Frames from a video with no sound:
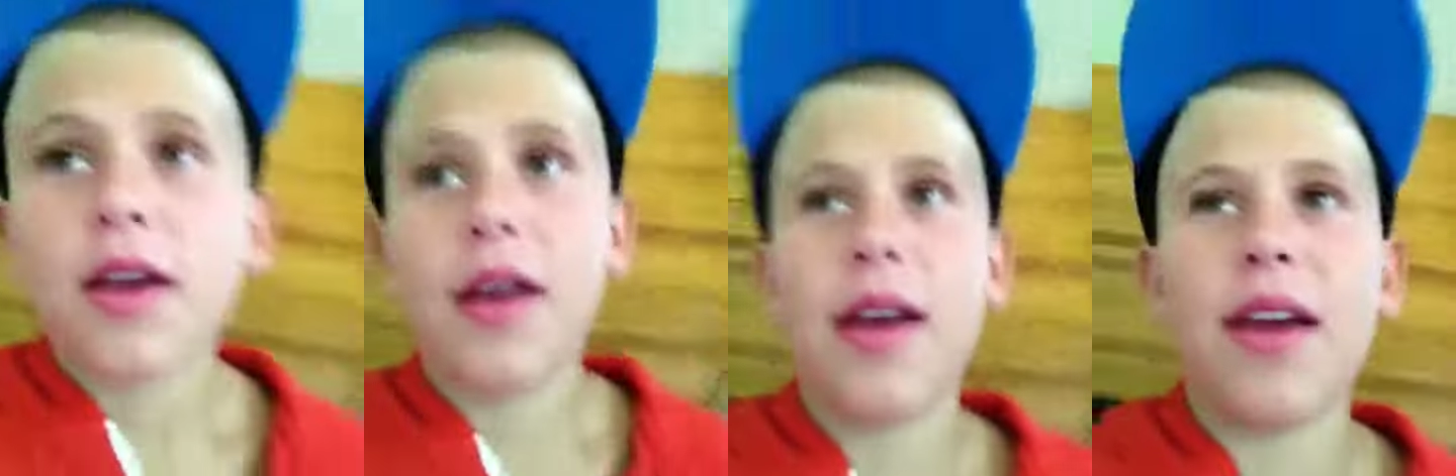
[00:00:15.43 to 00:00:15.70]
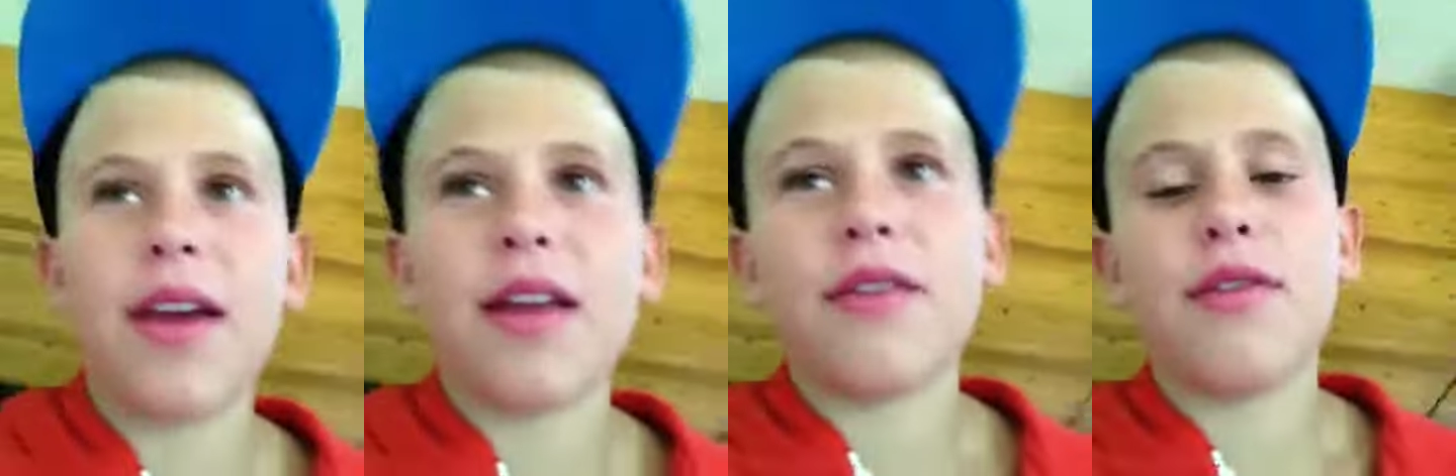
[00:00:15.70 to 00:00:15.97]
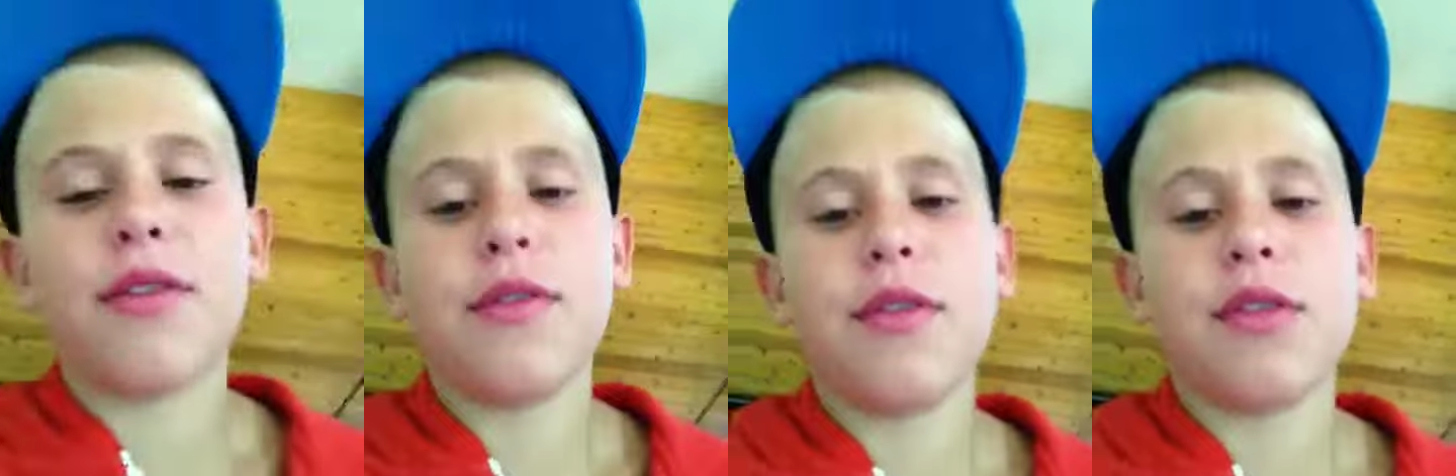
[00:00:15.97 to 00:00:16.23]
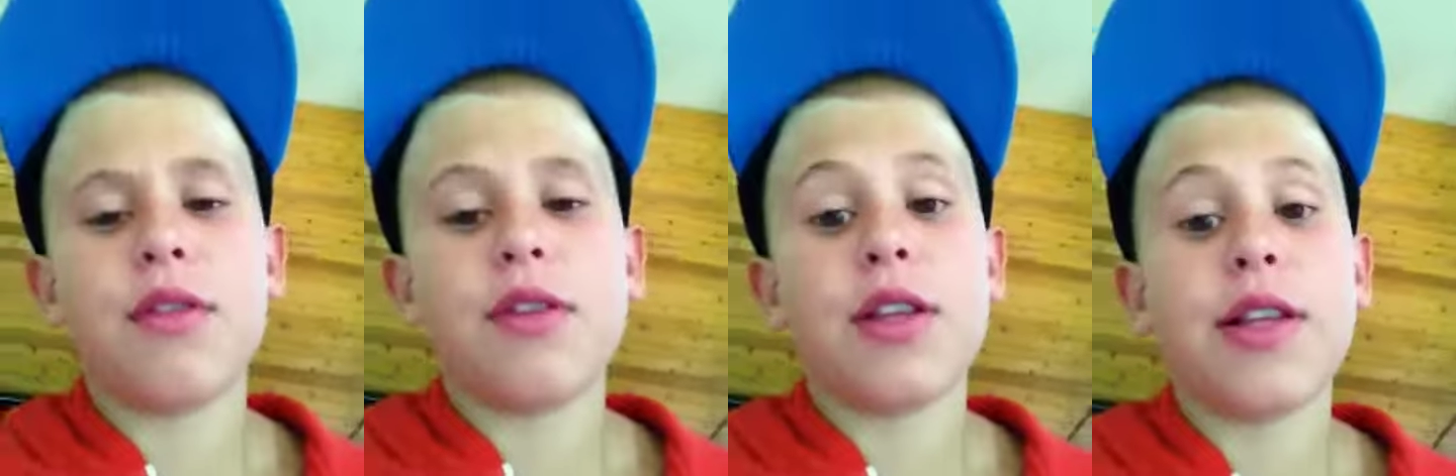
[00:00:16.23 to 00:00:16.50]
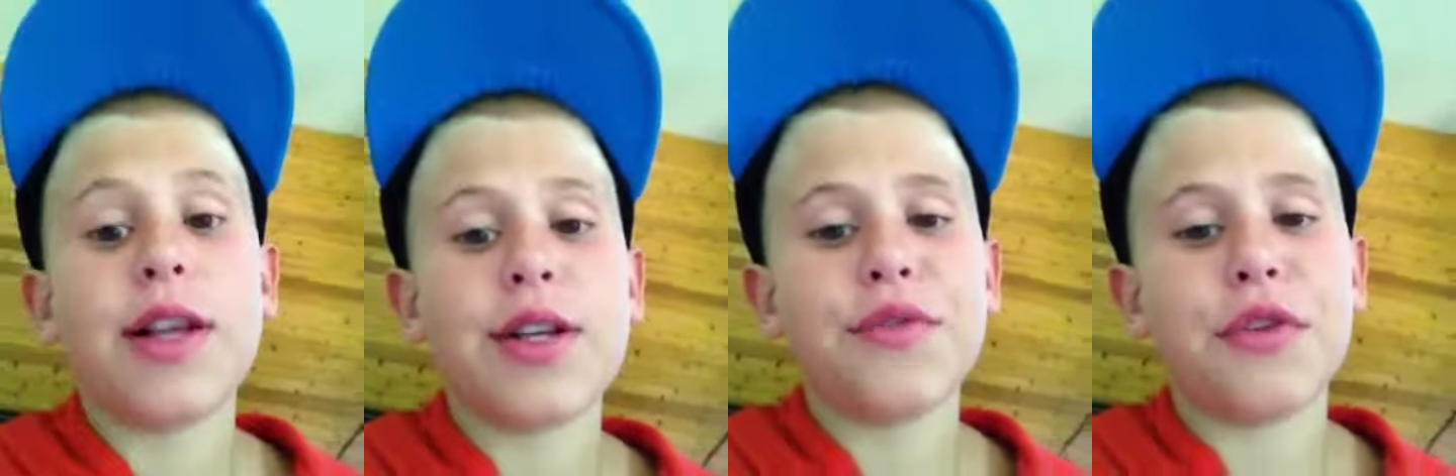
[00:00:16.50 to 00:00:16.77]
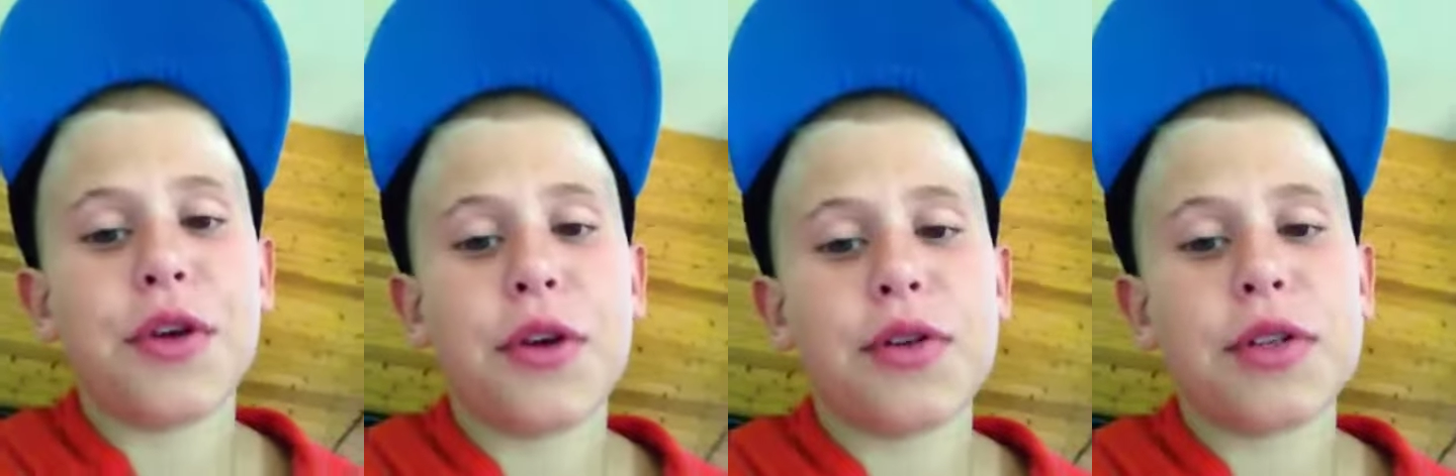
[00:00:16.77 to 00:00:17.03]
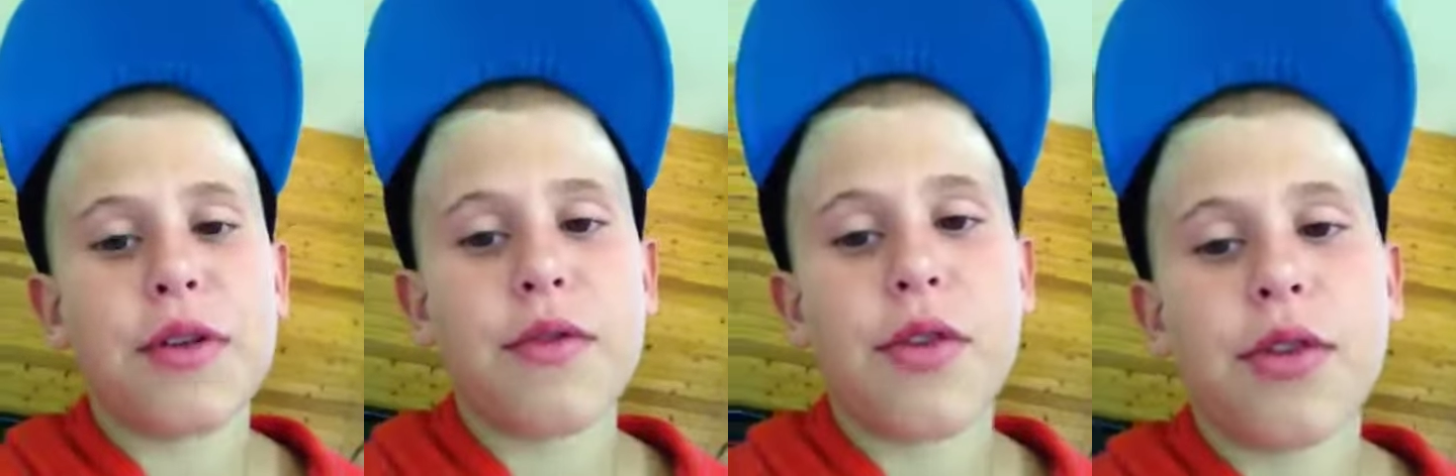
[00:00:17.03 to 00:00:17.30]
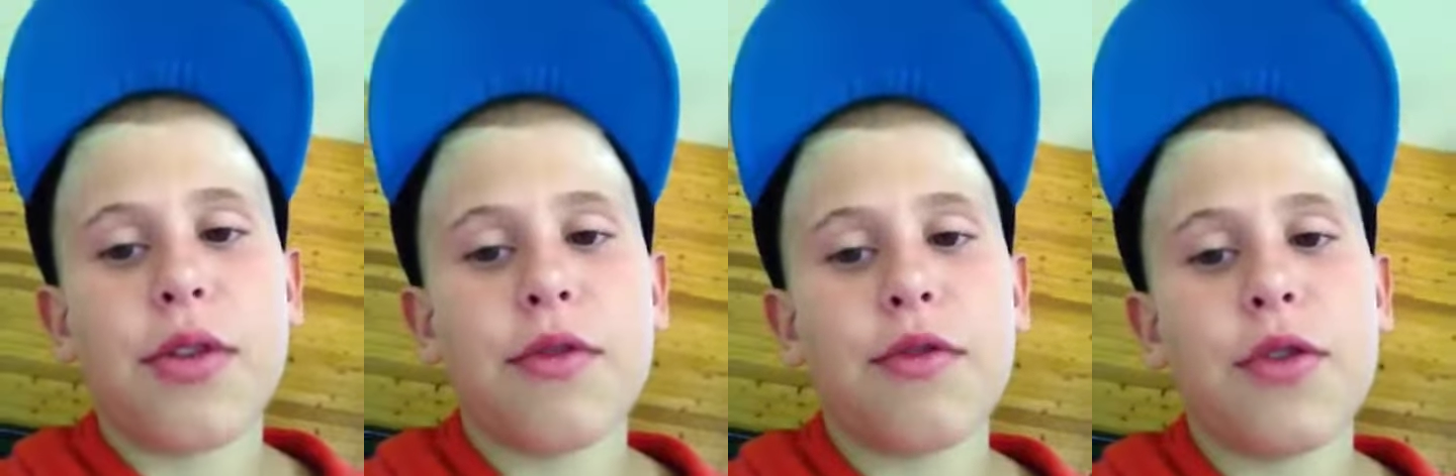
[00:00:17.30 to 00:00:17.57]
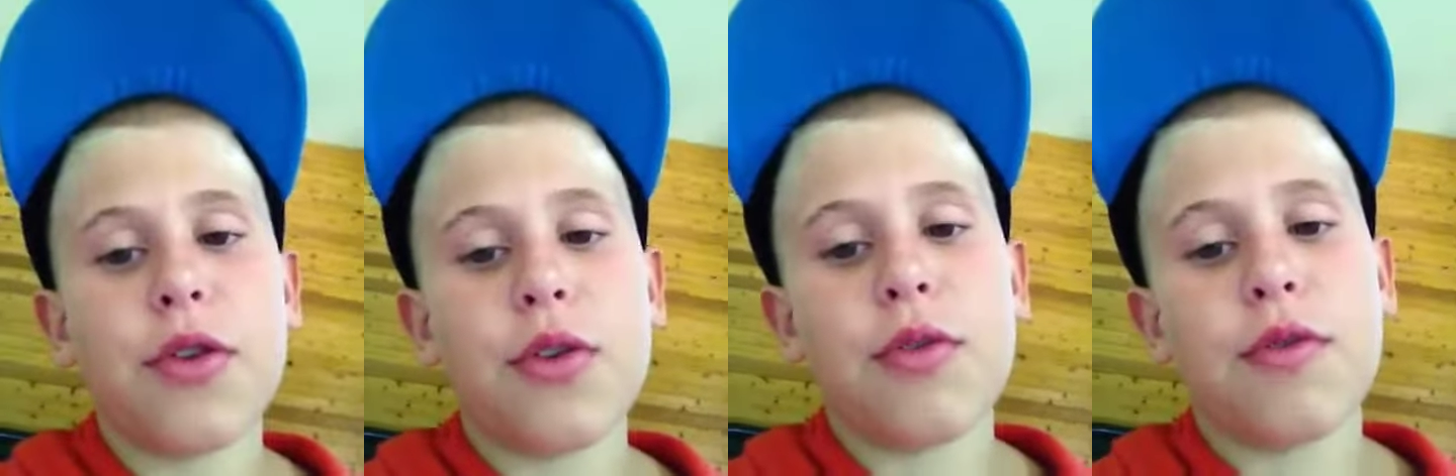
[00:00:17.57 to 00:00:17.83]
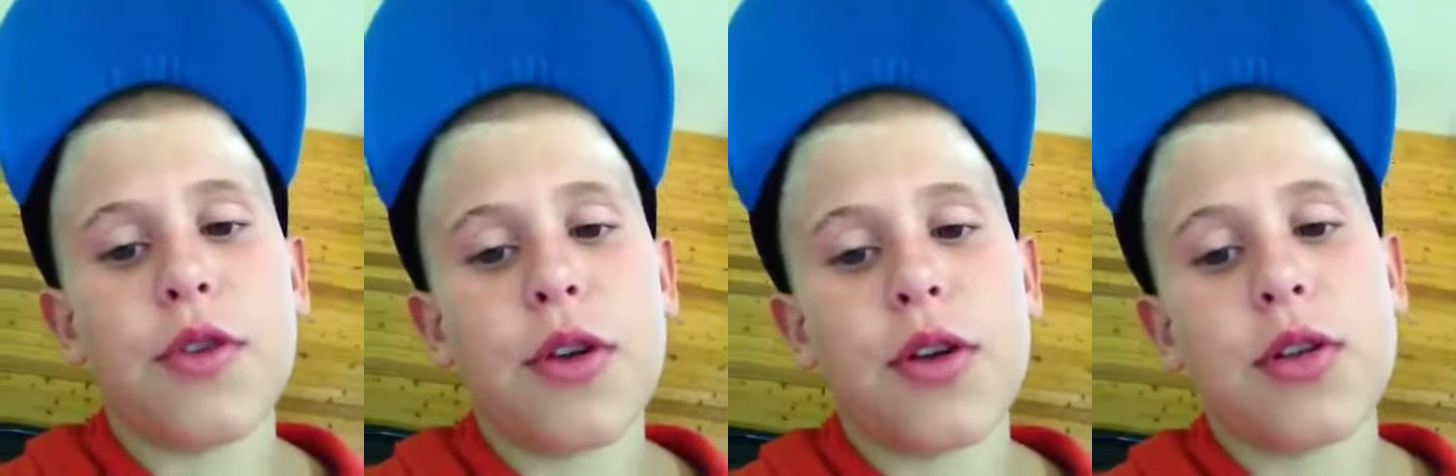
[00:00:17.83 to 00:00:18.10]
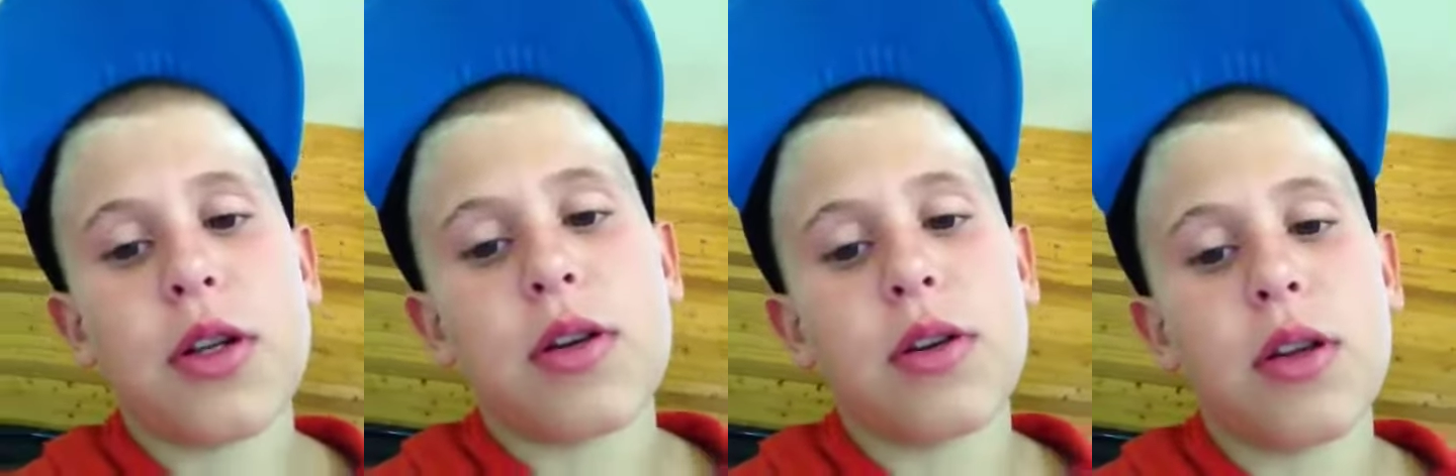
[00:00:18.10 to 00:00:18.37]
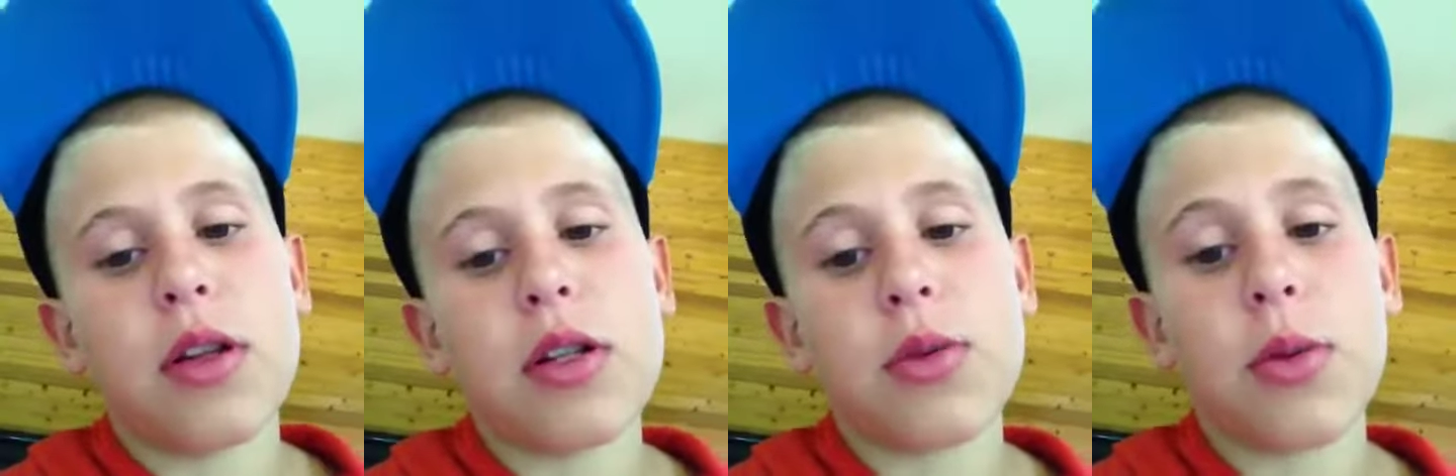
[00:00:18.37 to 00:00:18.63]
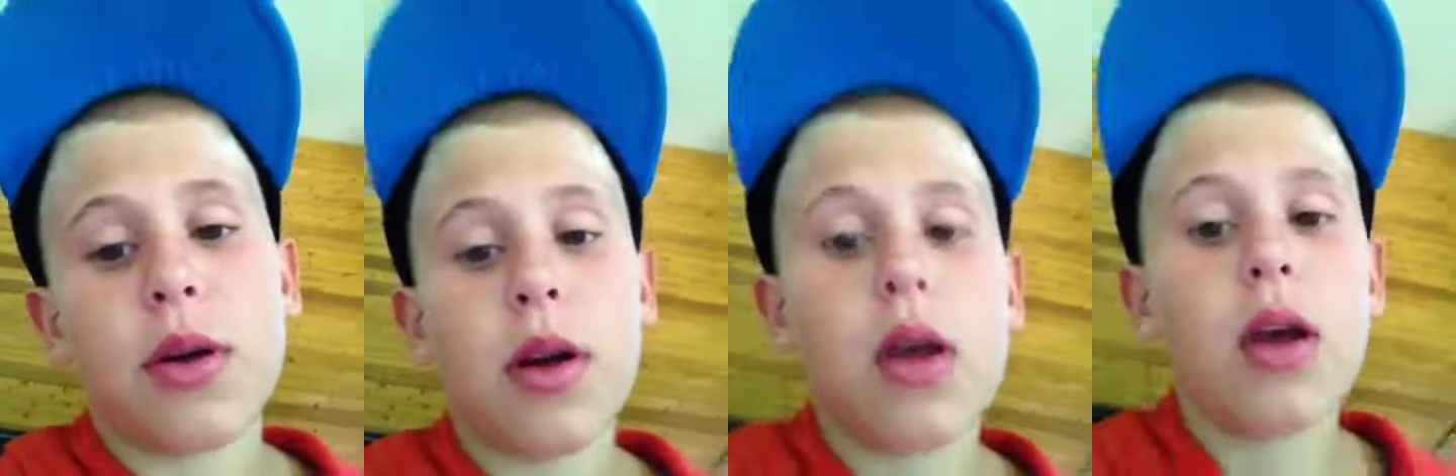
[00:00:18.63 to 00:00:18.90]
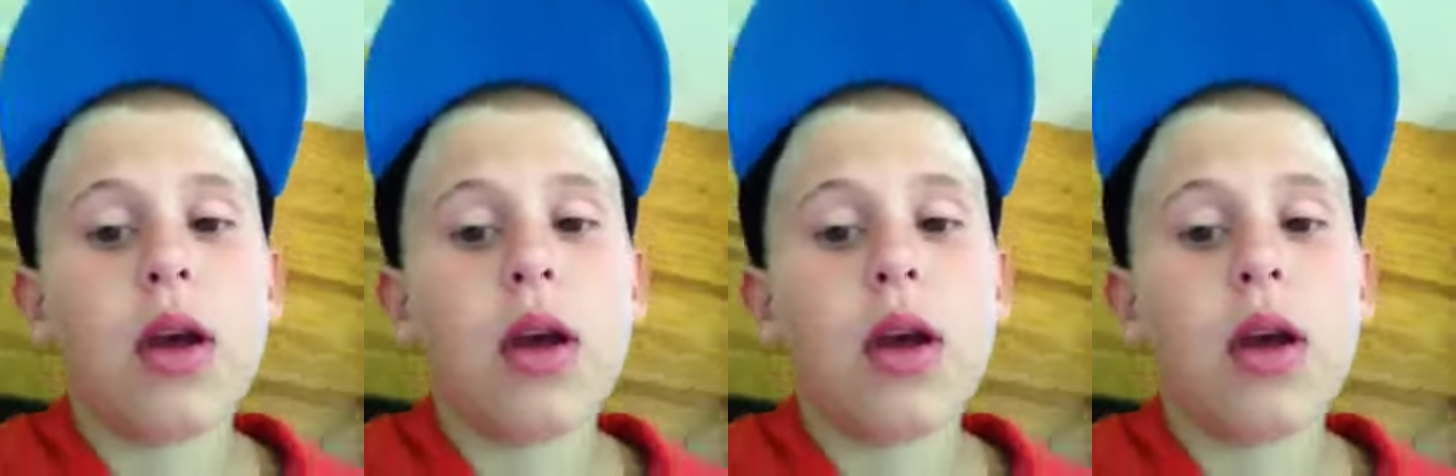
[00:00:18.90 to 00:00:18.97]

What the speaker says: and 56 videos after this one.